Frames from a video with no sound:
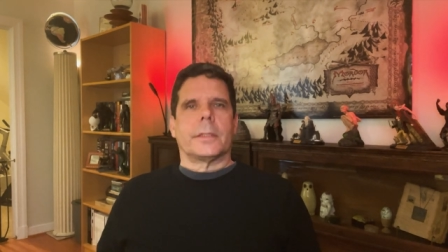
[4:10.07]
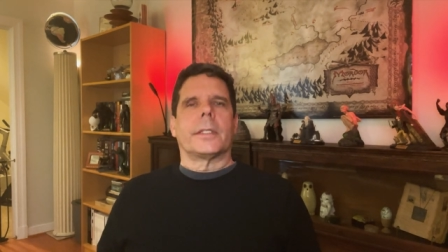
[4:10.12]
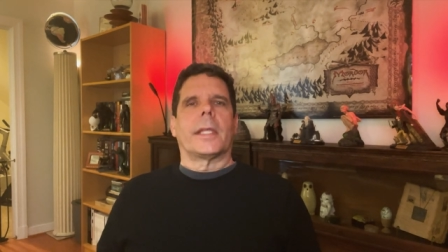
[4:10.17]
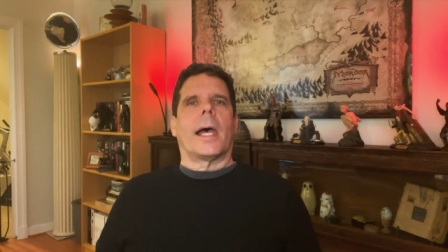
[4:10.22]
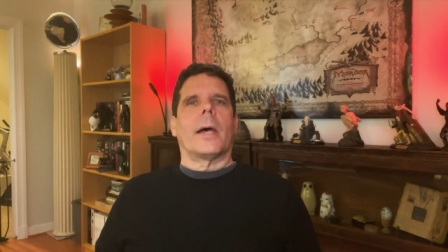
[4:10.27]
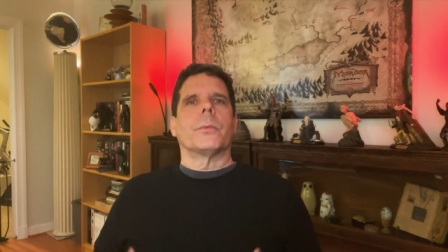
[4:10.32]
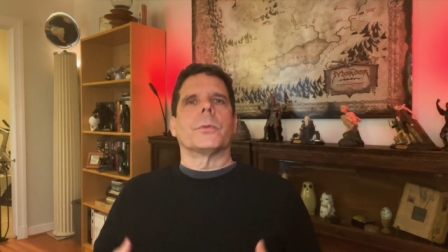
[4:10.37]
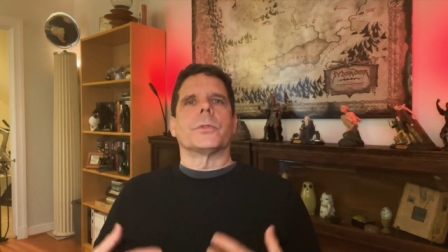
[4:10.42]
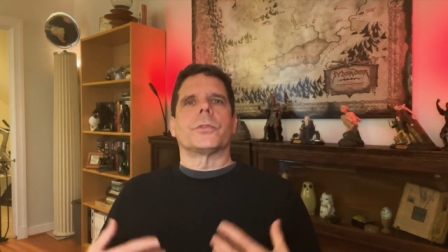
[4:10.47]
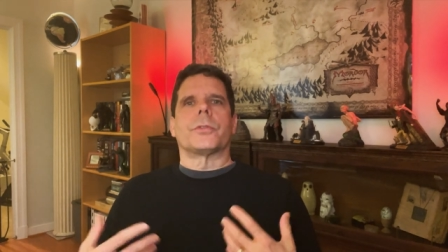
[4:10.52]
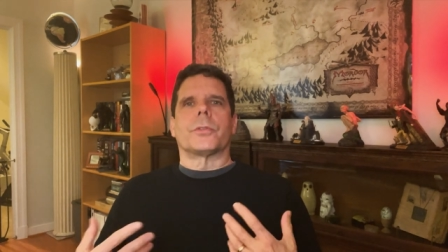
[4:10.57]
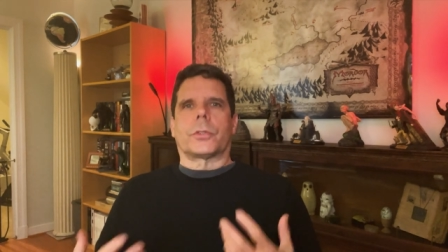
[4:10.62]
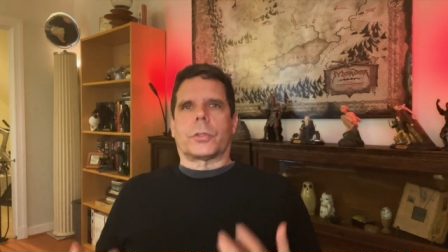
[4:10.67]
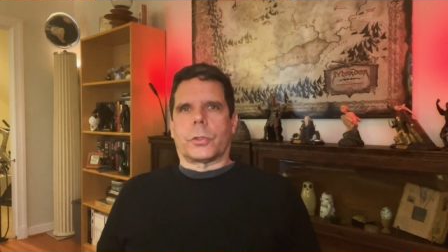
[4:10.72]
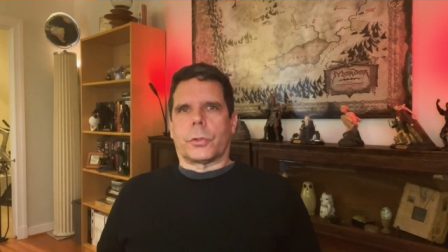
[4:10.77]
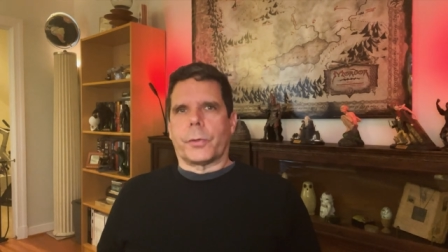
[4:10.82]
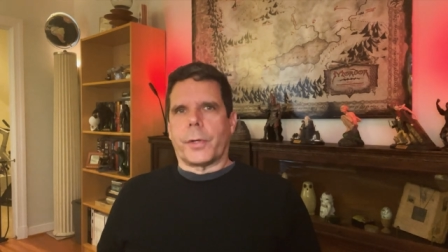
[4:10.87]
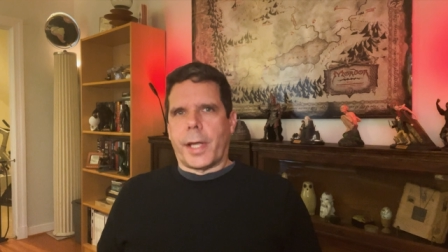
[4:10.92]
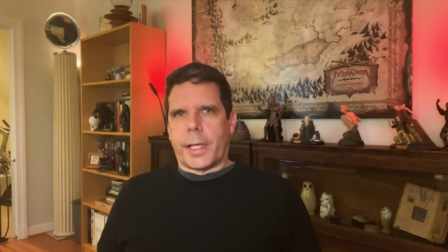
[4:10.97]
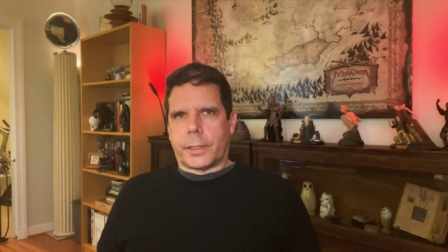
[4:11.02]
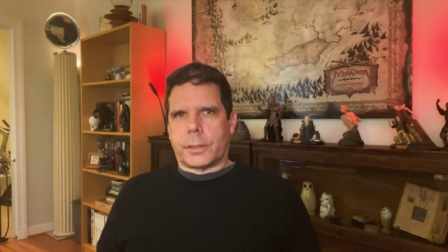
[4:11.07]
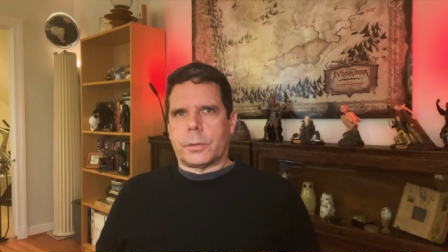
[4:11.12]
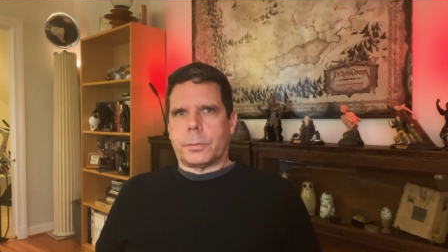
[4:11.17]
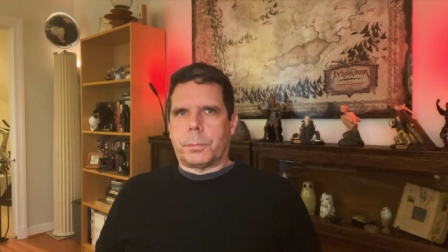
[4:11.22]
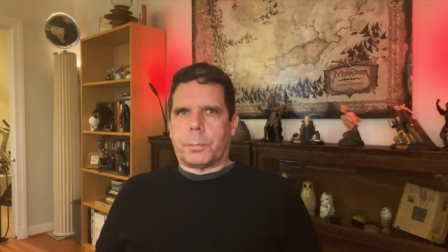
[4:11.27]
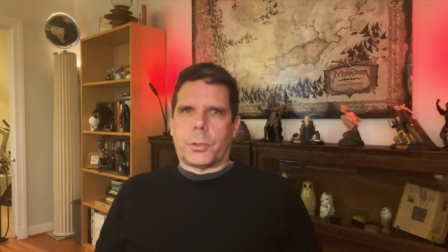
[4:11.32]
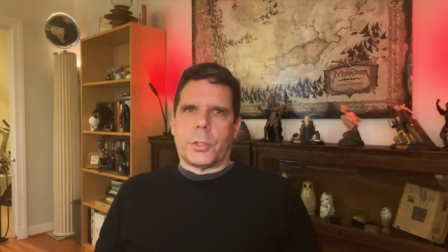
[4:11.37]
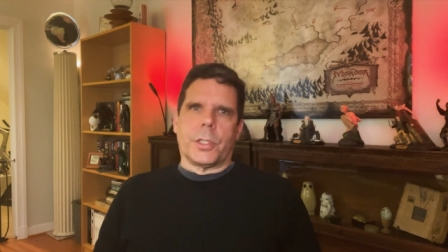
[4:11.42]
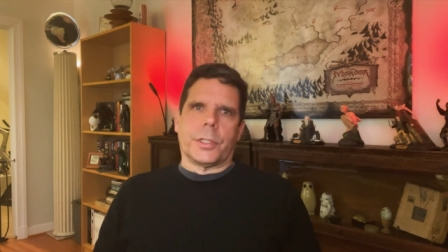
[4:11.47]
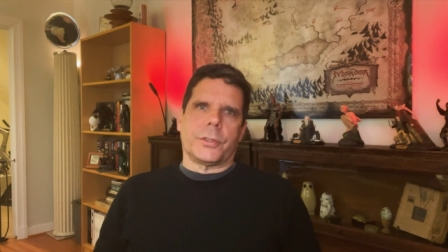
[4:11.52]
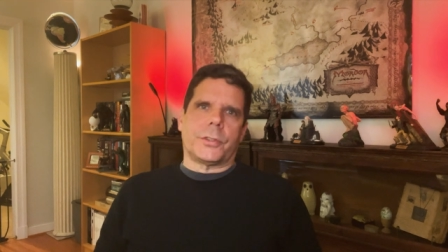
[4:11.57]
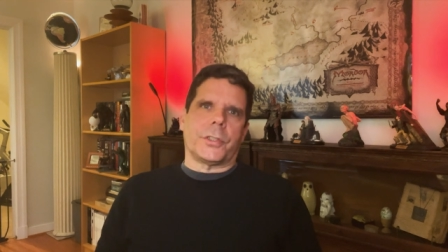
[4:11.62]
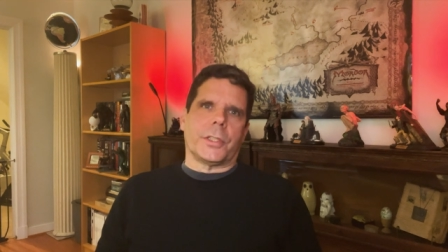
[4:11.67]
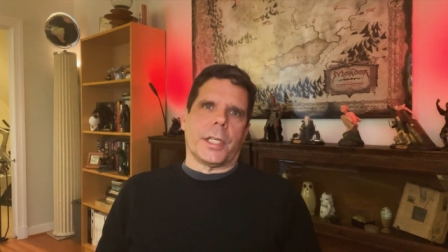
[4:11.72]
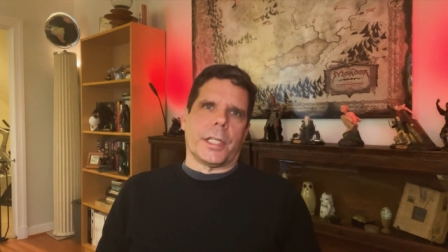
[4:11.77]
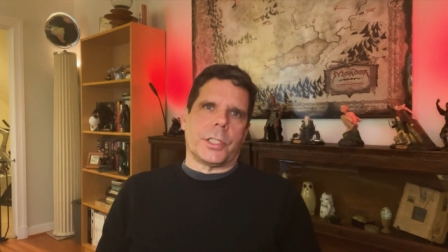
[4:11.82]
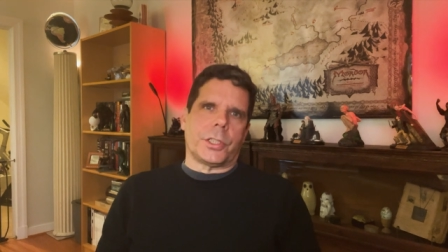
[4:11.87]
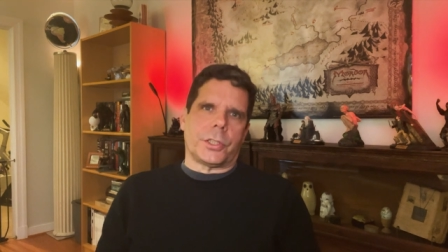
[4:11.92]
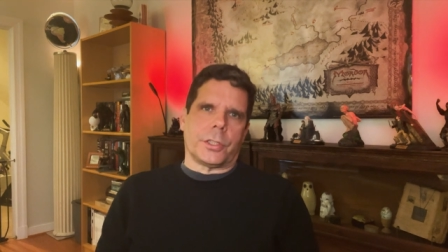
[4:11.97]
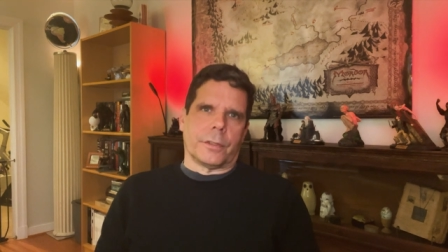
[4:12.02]
That was the correct
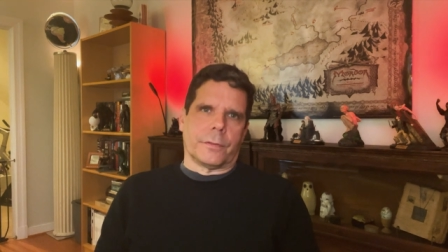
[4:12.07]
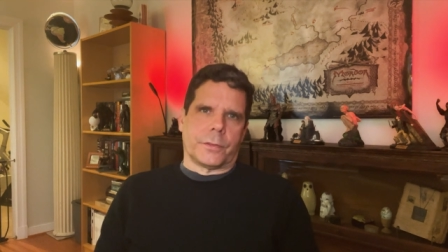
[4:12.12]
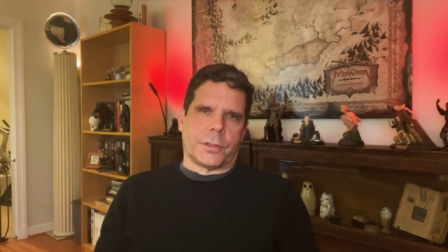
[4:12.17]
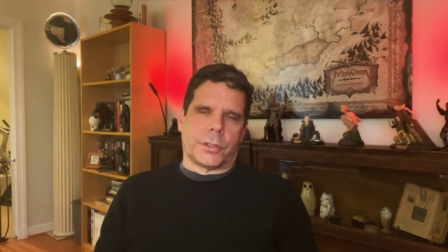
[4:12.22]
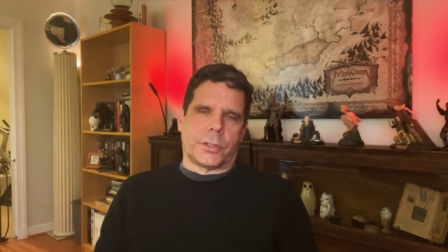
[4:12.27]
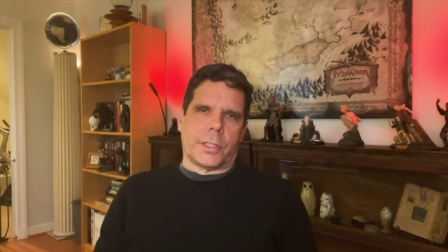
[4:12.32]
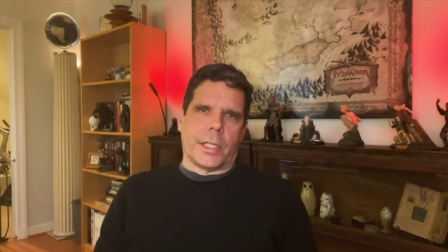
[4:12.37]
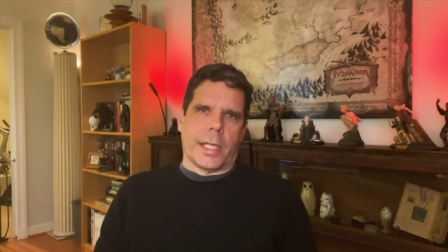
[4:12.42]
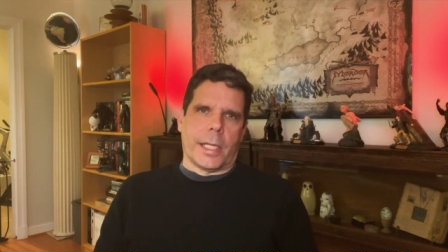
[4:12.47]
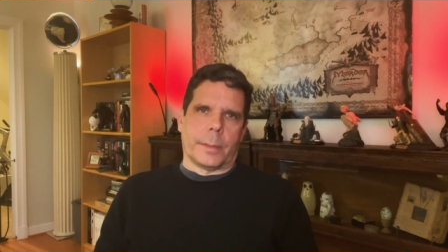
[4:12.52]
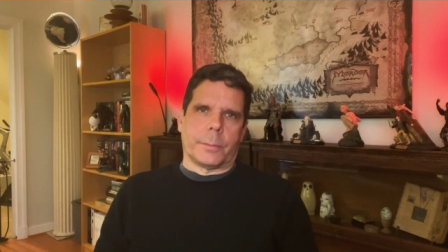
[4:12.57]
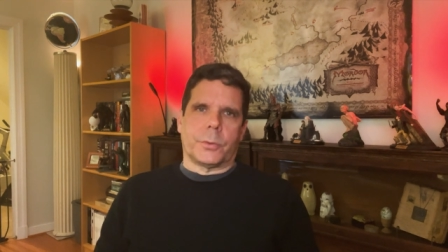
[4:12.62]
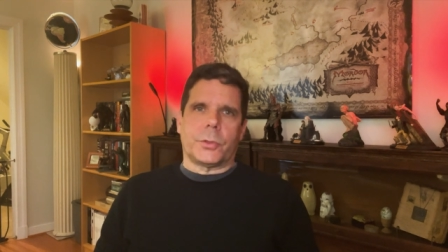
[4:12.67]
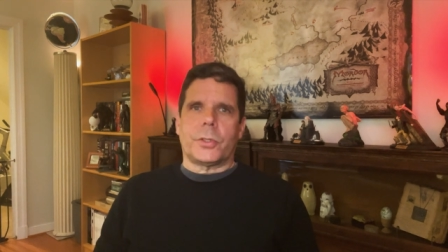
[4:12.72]
pronunciation of his name.